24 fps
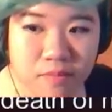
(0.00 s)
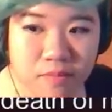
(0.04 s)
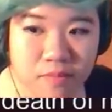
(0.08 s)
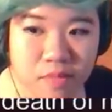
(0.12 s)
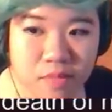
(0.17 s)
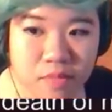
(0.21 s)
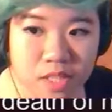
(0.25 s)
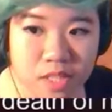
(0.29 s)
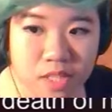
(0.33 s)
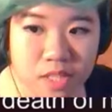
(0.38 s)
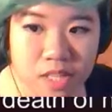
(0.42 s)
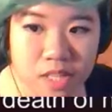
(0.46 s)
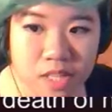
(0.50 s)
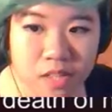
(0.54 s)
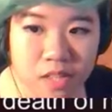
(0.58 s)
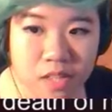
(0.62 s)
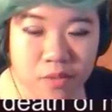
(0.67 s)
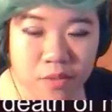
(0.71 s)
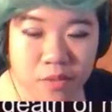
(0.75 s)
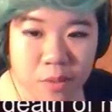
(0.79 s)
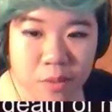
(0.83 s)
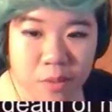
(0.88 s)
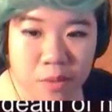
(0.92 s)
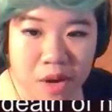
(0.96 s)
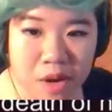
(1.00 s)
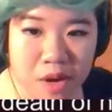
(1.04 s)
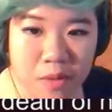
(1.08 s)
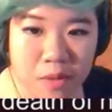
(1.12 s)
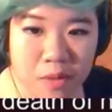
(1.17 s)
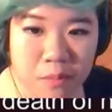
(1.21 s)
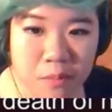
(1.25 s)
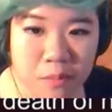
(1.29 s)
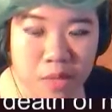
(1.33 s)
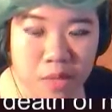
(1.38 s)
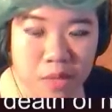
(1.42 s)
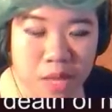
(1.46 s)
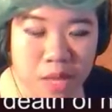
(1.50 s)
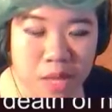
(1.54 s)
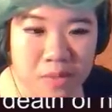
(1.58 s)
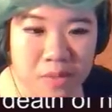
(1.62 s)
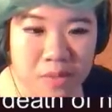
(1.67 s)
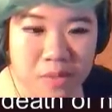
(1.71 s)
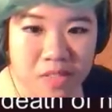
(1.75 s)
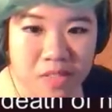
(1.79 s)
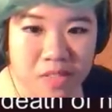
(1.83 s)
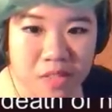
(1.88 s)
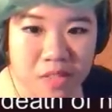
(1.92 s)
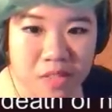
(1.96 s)
The death of her parent became a
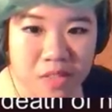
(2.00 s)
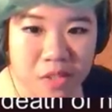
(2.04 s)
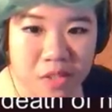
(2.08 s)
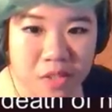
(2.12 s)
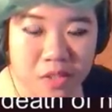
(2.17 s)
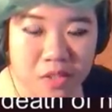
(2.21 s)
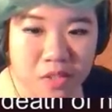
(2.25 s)
signal.